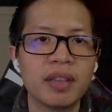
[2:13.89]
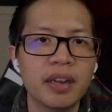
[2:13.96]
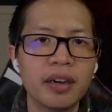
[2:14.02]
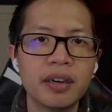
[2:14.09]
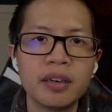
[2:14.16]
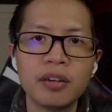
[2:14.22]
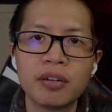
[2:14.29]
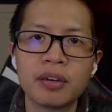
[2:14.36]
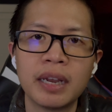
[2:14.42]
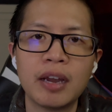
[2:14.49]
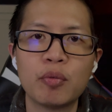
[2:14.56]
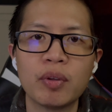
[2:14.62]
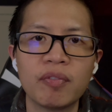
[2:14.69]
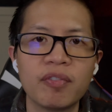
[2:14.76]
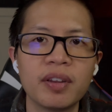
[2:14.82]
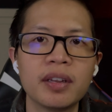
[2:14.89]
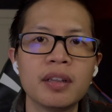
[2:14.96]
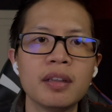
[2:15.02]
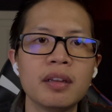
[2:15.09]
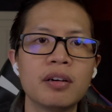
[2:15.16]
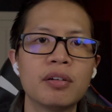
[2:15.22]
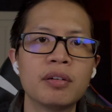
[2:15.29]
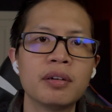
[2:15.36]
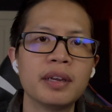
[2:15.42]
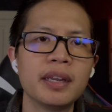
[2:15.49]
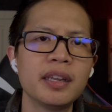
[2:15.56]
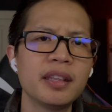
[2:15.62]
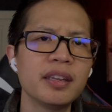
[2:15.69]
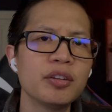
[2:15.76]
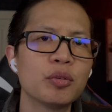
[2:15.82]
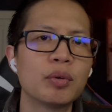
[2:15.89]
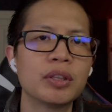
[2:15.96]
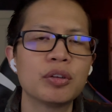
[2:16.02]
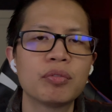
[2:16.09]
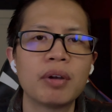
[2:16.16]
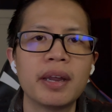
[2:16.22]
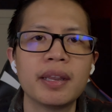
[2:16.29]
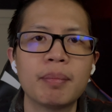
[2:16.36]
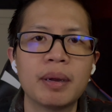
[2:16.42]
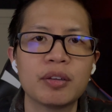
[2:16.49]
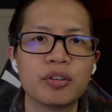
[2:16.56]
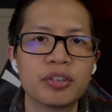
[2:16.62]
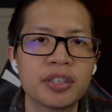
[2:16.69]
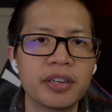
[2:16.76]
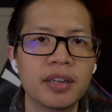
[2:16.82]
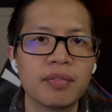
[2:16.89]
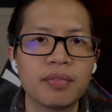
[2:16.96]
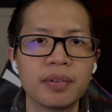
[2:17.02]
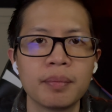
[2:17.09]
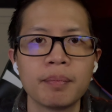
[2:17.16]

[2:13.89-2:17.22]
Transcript: learn or how we feel or anything you want to write about yourself.